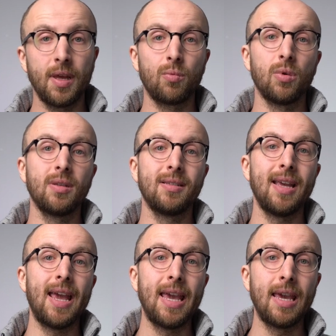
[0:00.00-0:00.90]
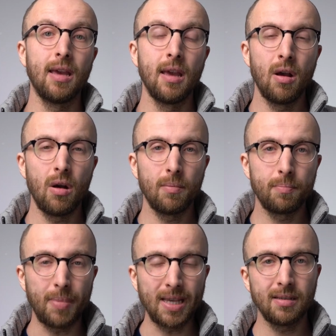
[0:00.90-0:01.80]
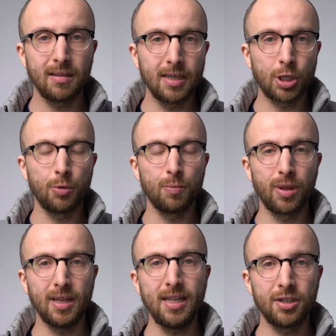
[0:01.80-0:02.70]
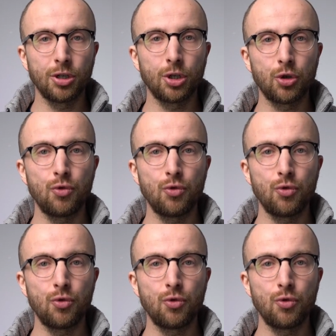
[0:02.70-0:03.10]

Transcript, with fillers: That was a basically complete